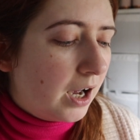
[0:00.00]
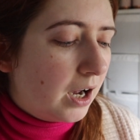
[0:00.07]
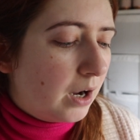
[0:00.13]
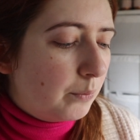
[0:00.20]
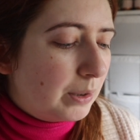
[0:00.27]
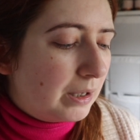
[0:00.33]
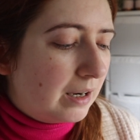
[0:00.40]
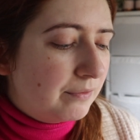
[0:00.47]

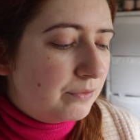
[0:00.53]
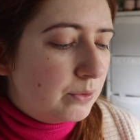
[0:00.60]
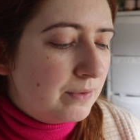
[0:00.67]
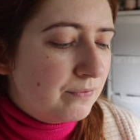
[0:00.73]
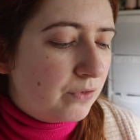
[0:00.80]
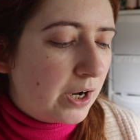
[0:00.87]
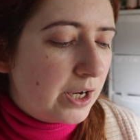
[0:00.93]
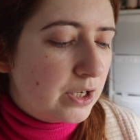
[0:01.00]
"We'd love to
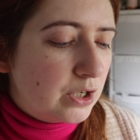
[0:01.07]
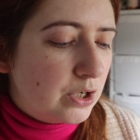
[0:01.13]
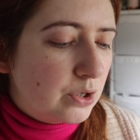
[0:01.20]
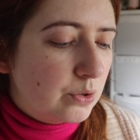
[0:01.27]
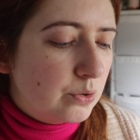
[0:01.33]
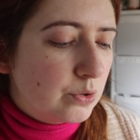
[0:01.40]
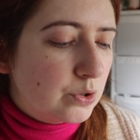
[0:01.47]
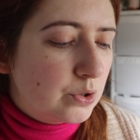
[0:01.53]
invite
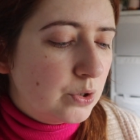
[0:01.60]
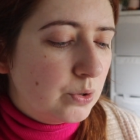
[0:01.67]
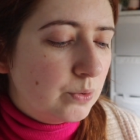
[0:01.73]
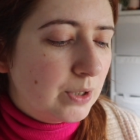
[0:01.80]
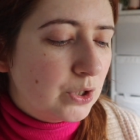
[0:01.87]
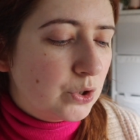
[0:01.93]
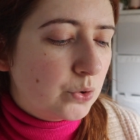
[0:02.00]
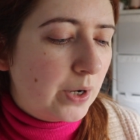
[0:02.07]
you to
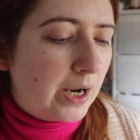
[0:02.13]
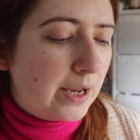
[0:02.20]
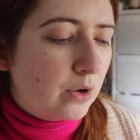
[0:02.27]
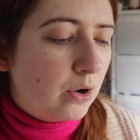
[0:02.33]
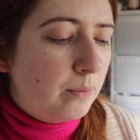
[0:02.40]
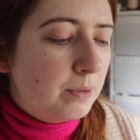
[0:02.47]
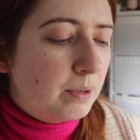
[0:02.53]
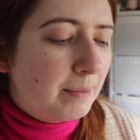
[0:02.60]
enjoy a
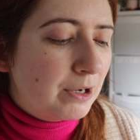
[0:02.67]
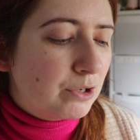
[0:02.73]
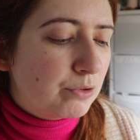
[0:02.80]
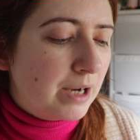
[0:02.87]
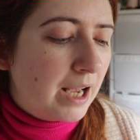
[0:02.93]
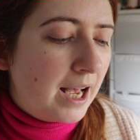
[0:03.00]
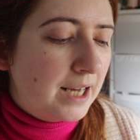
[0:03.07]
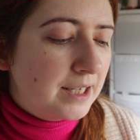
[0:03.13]

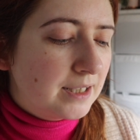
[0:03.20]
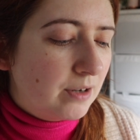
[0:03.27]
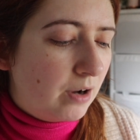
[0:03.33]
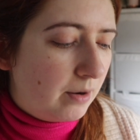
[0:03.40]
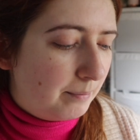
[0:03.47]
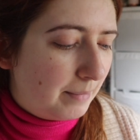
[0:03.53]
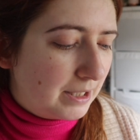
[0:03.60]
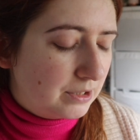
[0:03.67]
complimentary hand and
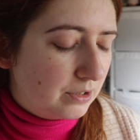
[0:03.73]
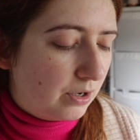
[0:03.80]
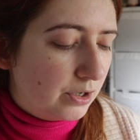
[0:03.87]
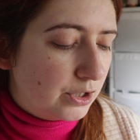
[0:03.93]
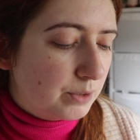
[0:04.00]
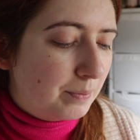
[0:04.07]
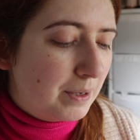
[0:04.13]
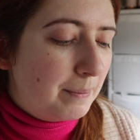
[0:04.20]
arm
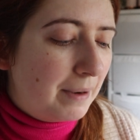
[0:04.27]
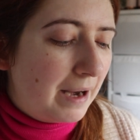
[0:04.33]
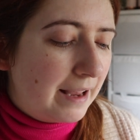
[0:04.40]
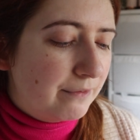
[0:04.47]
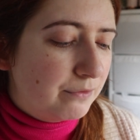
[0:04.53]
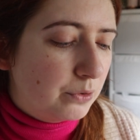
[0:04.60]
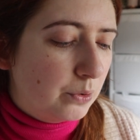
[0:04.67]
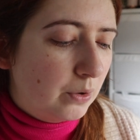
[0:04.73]
massage, be
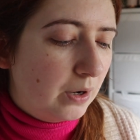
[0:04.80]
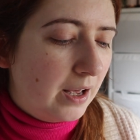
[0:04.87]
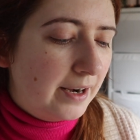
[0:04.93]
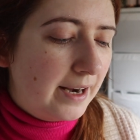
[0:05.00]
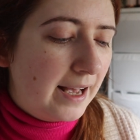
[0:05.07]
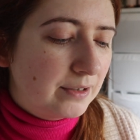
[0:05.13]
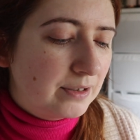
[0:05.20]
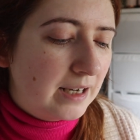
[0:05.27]
playful,
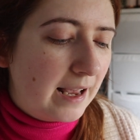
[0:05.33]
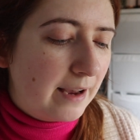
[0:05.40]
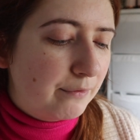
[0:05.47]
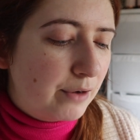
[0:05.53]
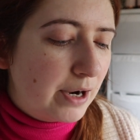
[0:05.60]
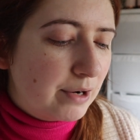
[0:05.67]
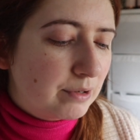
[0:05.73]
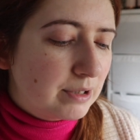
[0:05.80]
learn how to layer
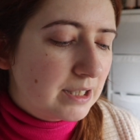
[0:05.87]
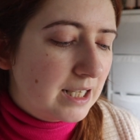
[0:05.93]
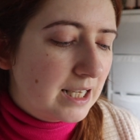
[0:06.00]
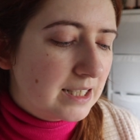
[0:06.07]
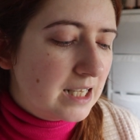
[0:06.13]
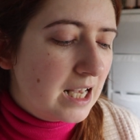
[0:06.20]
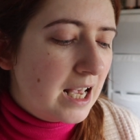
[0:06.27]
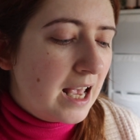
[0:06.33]

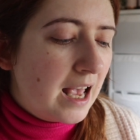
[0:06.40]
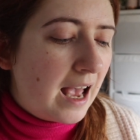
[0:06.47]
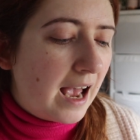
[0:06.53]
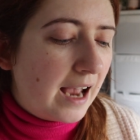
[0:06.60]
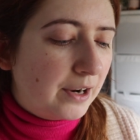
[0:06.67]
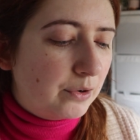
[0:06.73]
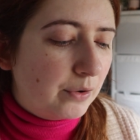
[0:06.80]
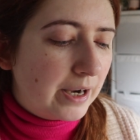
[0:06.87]
fragrances,
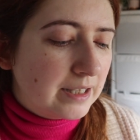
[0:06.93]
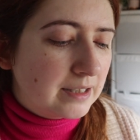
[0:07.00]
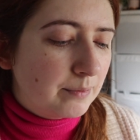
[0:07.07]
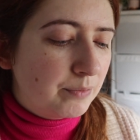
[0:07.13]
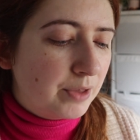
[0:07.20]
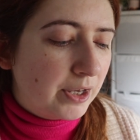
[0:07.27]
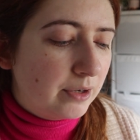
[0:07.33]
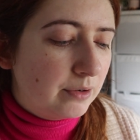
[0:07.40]
and create
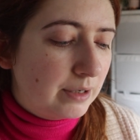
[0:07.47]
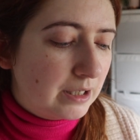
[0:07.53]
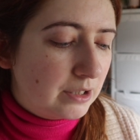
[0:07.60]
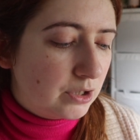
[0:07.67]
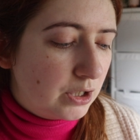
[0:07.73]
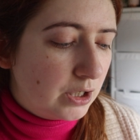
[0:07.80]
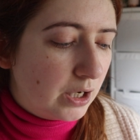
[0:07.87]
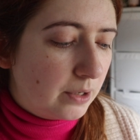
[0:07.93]
something unique
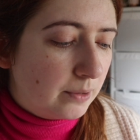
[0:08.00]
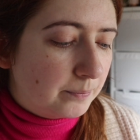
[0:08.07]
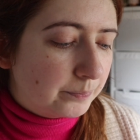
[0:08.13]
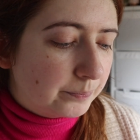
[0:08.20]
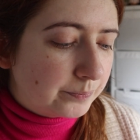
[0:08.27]
to you.